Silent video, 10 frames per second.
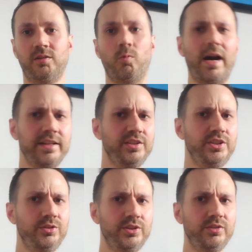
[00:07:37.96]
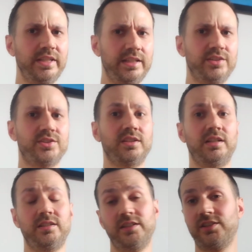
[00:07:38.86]
why didn't you do this,
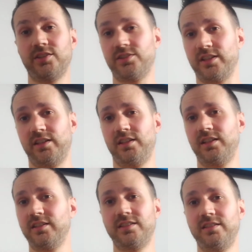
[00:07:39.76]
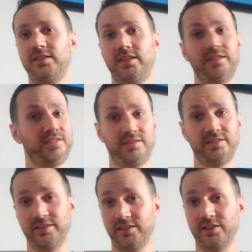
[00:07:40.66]
and I just say it
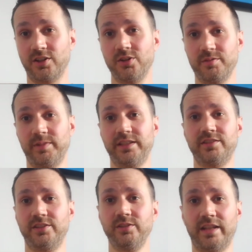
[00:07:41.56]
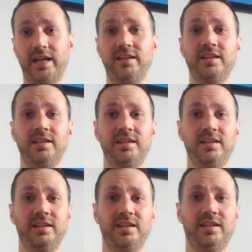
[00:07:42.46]
didn't occur to me to do that,
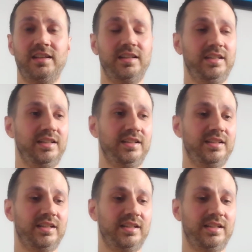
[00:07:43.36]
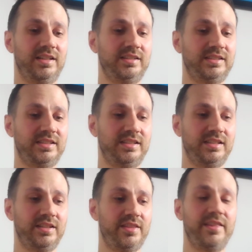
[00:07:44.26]
and
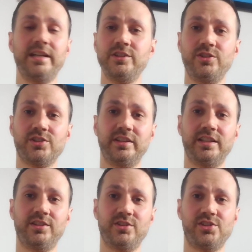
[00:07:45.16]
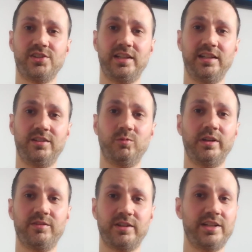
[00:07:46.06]
they usually understand
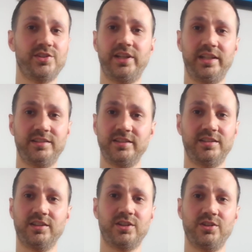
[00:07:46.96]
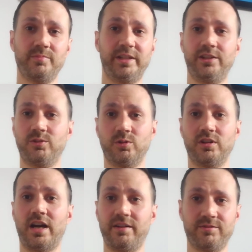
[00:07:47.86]
whenever I say it didn't occur to me
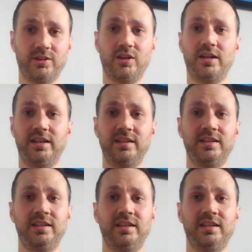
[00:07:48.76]
or I forgot.